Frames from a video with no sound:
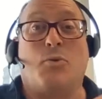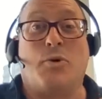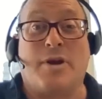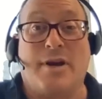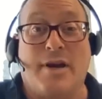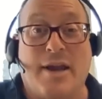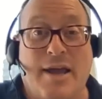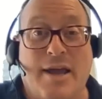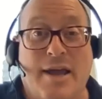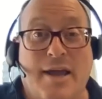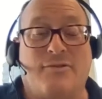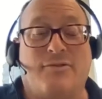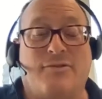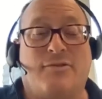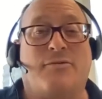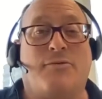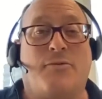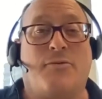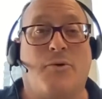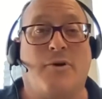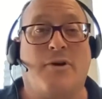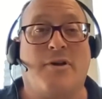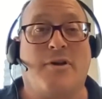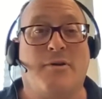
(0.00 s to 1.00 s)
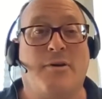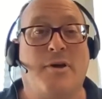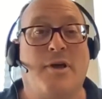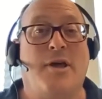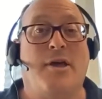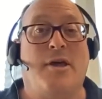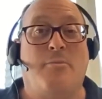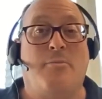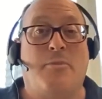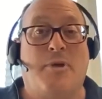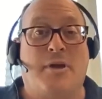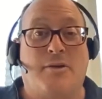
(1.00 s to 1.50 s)
wouldn't answer for you,
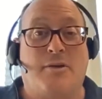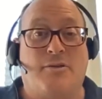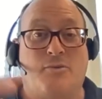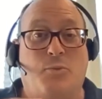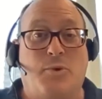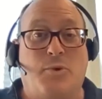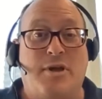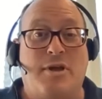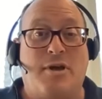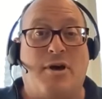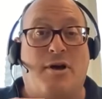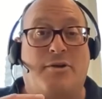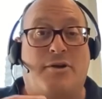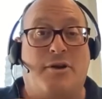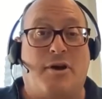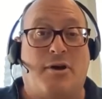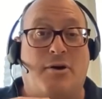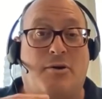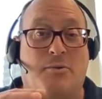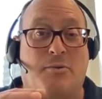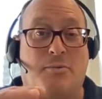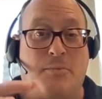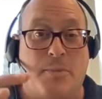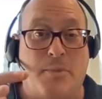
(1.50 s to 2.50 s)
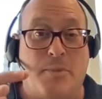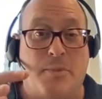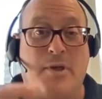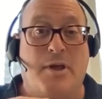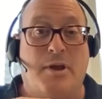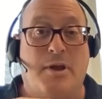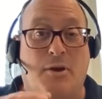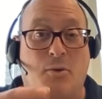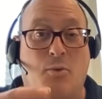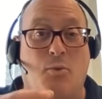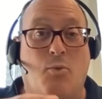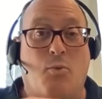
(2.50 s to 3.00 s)
because we all know,
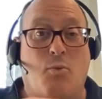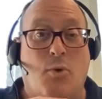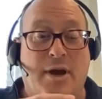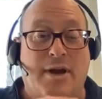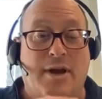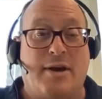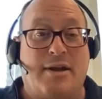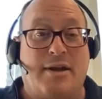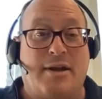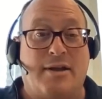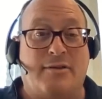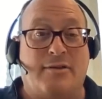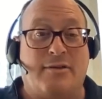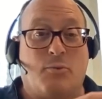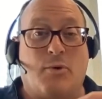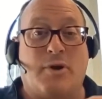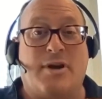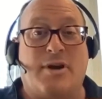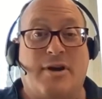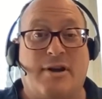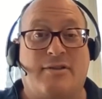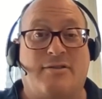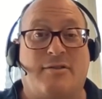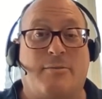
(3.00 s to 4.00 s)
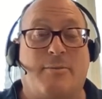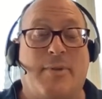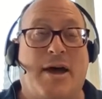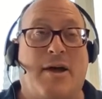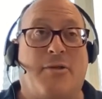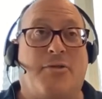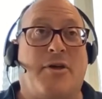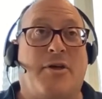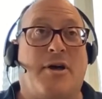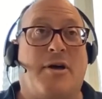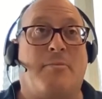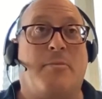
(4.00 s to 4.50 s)
what it is
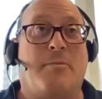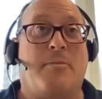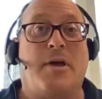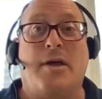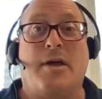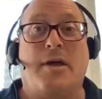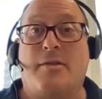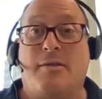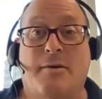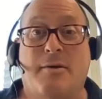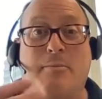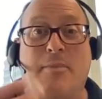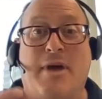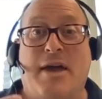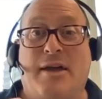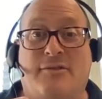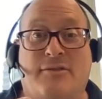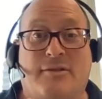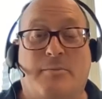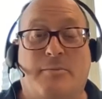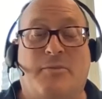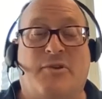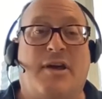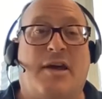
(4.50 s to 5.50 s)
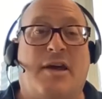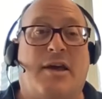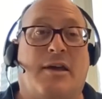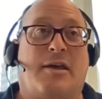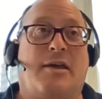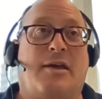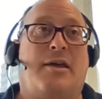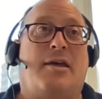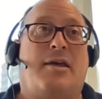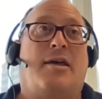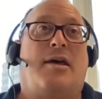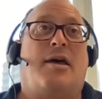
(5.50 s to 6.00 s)
about them that makes them
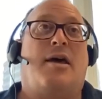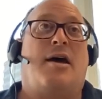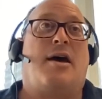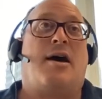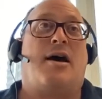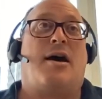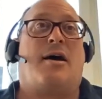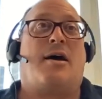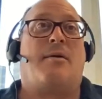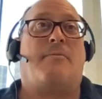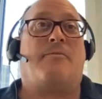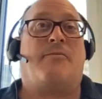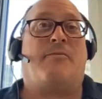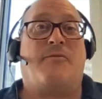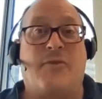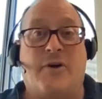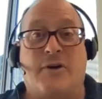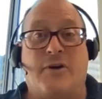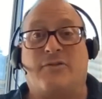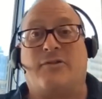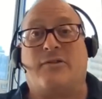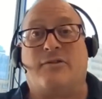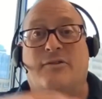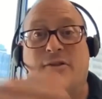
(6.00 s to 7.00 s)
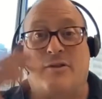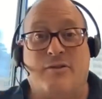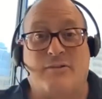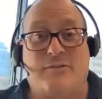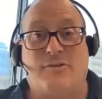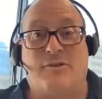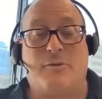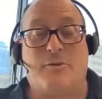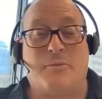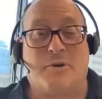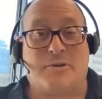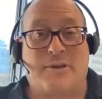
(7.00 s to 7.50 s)
tick, versus
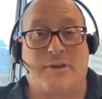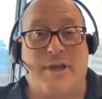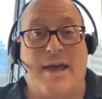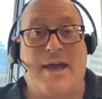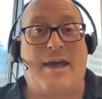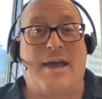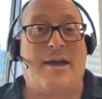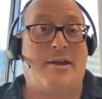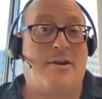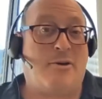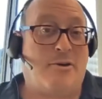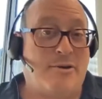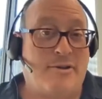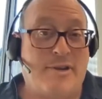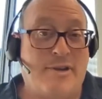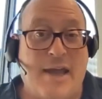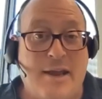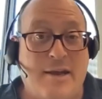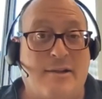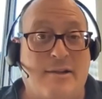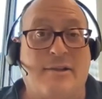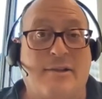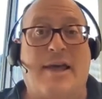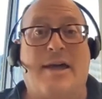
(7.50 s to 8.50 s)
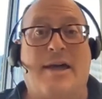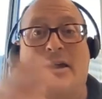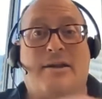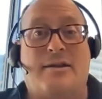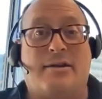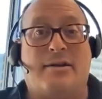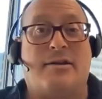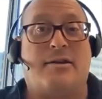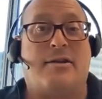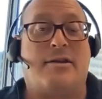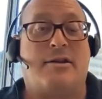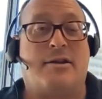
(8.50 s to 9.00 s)
consumer-led or data-led
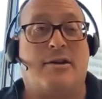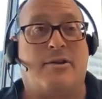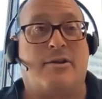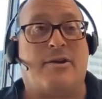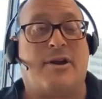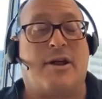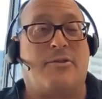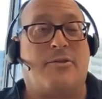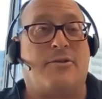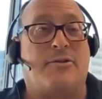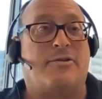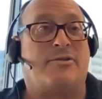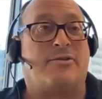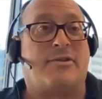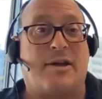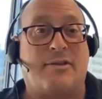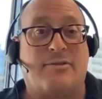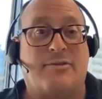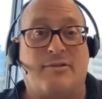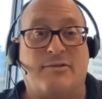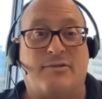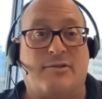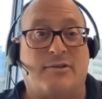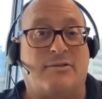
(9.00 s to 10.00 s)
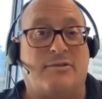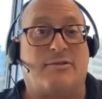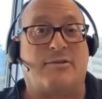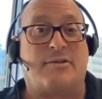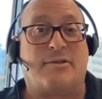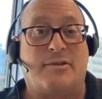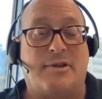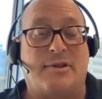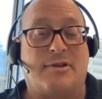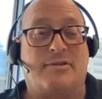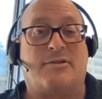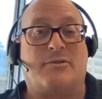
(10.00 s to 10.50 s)
in another sense. It's
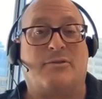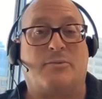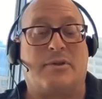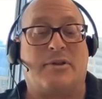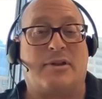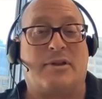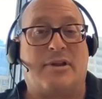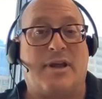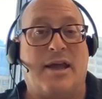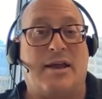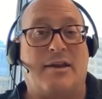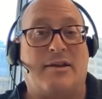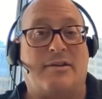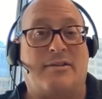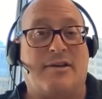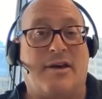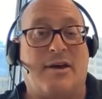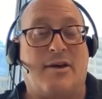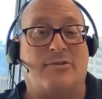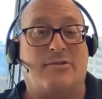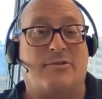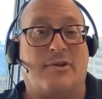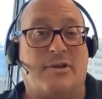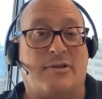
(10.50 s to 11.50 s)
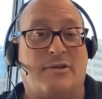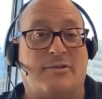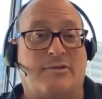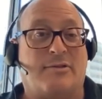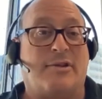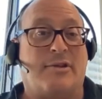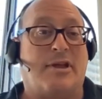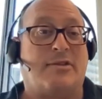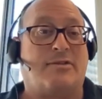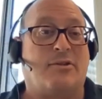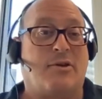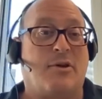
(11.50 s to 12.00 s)
just, this is what the data tells us.
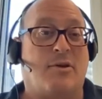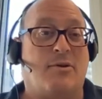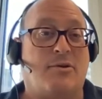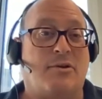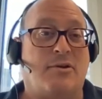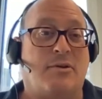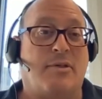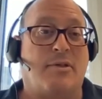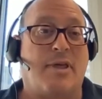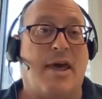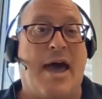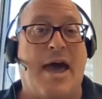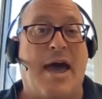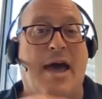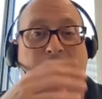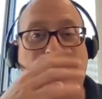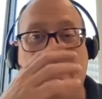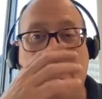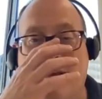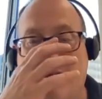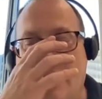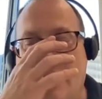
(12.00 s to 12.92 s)
Let's go do that.